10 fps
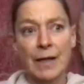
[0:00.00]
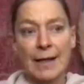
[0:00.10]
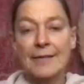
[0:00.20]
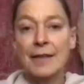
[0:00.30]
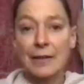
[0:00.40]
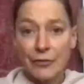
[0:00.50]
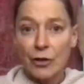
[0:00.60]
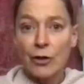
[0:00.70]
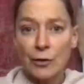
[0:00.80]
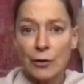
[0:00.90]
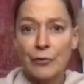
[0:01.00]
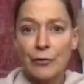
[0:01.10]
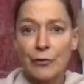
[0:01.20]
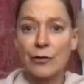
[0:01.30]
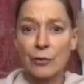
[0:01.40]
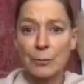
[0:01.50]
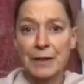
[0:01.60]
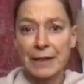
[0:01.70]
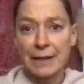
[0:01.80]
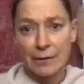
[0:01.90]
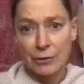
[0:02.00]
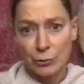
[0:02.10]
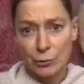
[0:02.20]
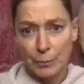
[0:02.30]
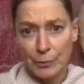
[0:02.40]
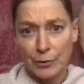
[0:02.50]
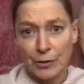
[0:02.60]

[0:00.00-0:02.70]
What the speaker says: it gives a lot of strength to be in a group.